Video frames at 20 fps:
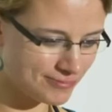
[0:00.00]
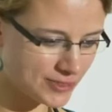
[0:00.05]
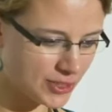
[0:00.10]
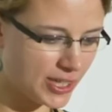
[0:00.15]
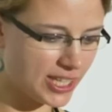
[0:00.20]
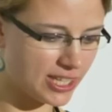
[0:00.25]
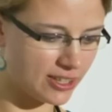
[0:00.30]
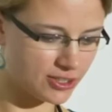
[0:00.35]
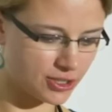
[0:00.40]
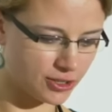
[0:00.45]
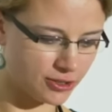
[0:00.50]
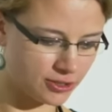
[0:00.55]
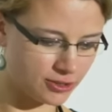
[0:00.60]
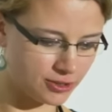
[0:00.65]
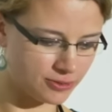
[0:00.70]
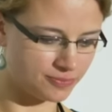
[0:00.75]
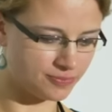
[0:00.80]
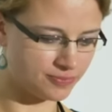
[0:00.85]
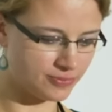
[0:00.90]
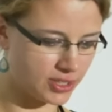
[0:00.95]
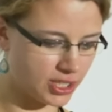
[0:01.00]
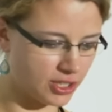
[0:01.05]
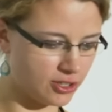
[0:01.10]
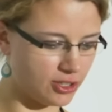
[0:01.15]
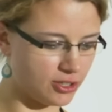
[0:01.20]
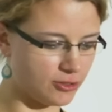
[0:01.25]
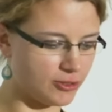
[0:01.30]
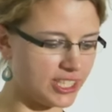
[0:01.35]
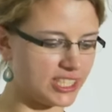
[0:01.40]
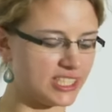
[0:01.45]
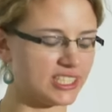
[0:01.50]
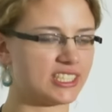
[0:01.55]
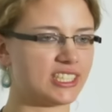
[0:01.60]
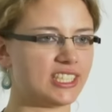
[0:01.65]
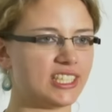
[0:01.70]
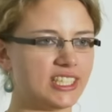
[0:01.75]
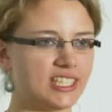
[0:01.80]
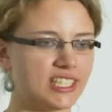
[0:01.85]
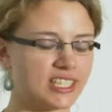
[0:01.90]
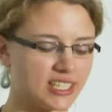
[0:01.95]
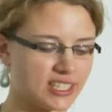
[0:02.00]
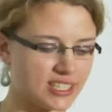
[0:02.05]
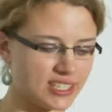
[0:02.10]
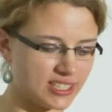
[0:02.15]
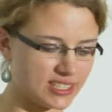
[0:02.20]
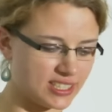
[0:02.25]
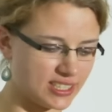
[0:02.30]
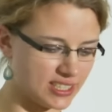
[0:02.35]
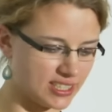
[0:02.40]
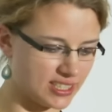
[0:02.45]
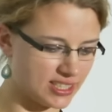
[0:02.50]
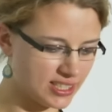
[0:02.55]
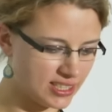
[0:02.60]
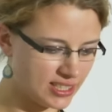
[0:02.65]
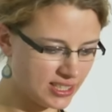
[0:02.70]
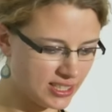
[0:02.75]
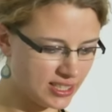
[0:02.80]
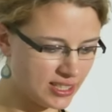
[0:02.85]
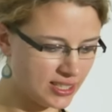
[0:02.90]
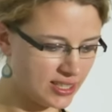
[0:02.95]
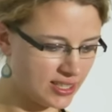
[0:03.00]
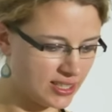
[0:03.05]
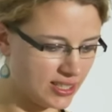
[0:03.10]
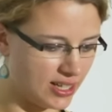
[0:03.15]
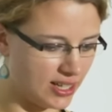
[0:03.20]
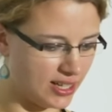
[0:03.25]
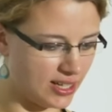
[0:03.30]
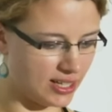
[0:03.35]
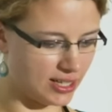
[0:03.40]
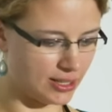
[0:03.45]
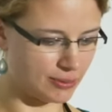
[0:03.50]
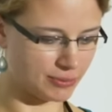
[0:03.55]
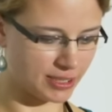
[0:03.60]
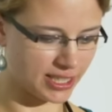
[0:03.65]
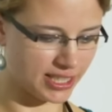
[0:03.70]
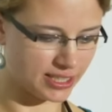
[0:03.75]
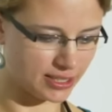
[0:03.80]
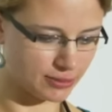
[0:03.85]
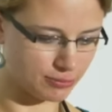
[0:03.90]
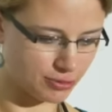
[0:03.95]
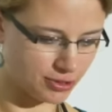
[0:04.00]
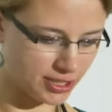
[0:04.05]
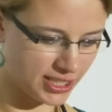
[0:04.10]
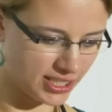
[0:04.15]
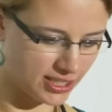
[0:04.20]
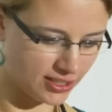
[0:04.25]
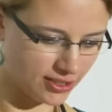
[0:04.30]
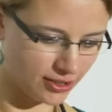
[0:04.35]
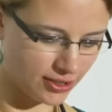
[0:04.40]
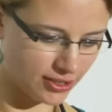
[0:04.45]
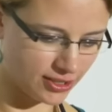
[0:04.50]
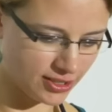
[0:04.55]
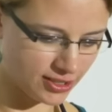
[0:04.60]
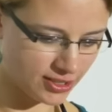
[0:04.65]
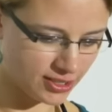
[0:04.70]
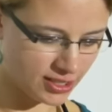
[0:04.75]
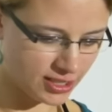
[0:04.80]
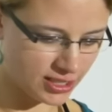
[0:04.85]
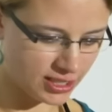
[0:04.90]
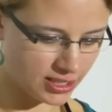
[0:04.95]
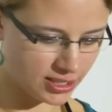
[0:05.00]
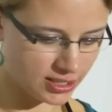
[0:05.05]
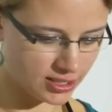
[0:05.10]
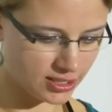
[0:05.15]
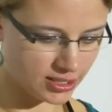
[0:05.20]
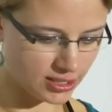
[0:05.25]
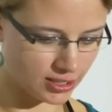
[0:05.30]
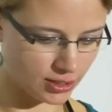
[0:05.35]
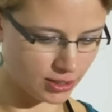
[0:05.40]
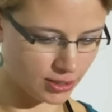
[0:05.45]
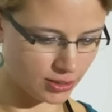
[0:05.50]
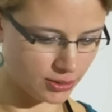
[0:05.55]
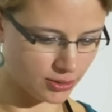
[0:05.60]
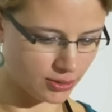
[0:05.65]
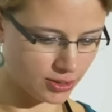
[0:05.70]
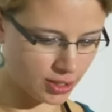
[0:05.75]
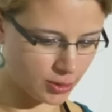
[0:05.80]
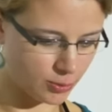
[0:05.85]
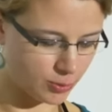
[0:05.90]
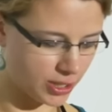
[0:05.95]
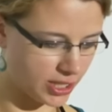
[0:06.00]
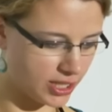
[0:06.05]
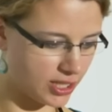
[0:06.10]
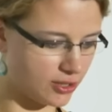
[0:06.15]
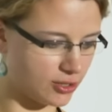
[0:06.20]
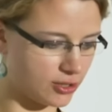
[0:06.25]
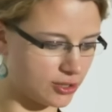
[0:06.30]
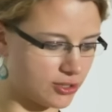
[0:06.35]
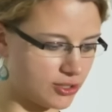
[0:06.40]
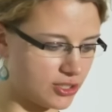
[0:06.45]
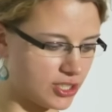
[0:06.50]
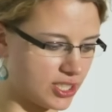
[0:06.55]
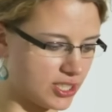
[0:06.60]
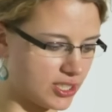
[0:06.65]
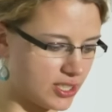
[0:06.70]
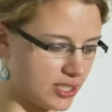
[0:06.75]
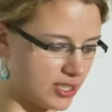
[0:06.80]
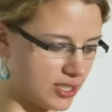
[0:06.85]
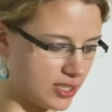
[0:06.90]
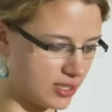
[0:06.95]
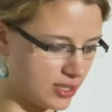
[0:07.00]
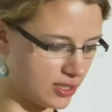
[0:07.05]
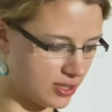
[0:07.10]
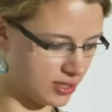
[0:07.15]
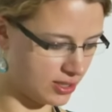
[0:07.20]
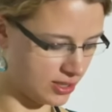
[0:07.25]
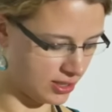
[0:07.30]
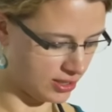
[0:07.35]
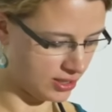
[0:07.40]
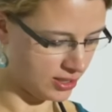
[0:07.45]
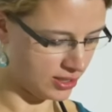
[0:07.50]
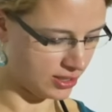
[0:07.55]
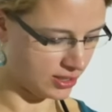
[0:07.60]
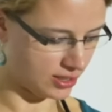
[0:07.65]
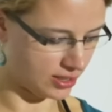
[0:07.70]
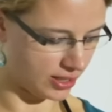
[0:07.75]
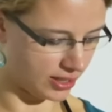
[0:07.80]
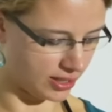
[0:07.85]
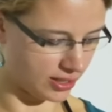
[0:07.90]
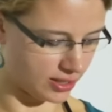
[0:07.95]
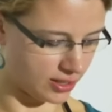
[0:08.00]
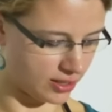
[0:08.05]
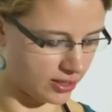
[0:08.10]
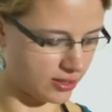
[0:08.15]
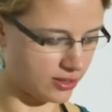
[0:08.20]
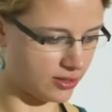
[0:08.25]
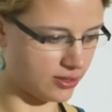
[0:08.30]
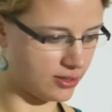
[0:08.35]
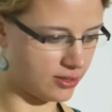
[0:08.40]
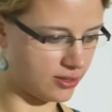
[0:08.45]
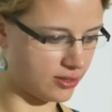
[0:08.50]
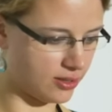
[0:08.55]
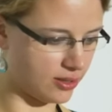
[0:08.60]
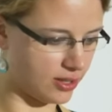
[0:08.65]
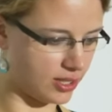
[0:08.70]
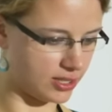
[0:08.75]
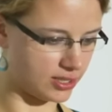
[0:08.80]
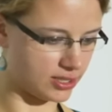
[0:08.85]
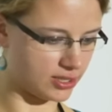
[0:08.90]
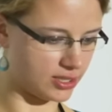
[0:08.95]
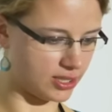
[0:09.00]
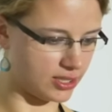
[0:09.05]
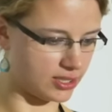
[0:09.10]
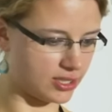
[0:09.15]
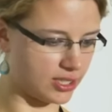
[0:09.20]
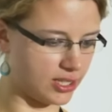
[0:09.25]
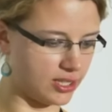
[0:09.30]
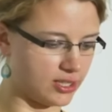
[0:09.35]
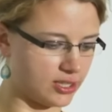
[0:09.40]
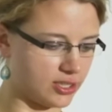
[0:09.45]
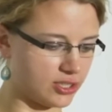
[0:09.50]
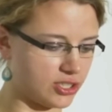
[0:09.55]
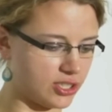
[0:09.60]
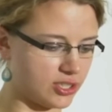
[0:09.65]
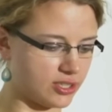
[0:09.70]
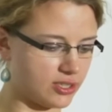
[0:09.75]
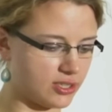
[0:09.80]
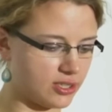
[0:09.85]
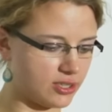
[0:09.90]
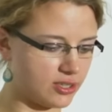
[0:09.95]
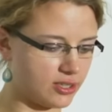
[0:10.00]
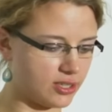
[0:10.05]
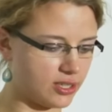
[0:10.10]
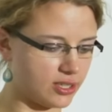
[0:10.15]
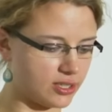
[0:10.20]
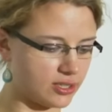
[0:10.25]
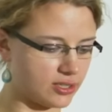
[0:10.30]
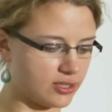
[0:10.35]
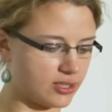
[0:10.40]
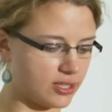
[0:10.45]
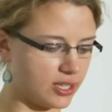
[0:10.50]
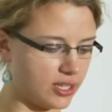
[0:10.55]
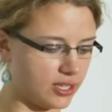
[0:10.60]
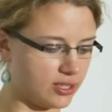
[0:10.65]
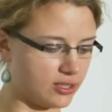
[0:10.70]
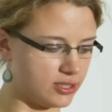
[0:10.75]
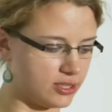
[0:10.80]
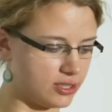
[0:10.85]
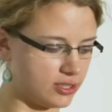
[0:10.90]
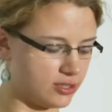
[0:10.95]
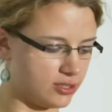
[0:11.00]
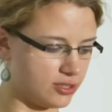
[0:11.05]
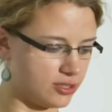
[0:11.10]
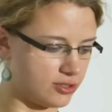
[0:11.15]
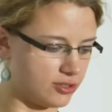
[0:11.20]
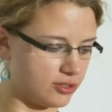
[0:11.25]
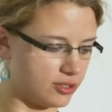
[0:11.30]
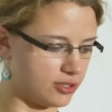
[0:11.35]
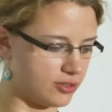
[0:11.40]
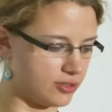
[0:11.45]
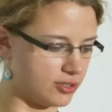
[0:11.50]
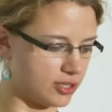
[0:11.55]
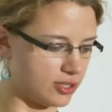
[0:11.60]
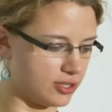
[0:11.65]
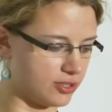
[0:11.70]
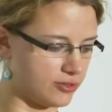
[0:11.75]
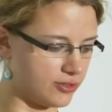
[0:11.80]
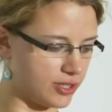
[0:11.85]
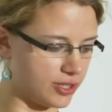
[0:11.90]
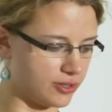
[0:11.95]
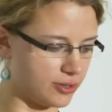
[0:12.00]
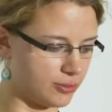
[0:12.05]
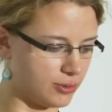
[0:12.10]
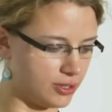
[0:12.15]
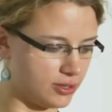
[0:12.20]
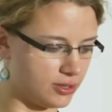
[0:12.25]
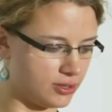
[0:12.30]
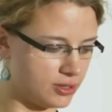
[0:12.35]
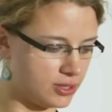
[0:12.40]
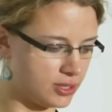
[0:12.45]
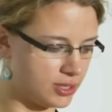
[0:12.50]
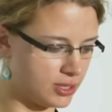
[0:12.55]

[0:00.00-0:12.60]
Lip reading: Great, so you already see this is getting pretty long, so we can also just take this and say just xscale and introduce a new variable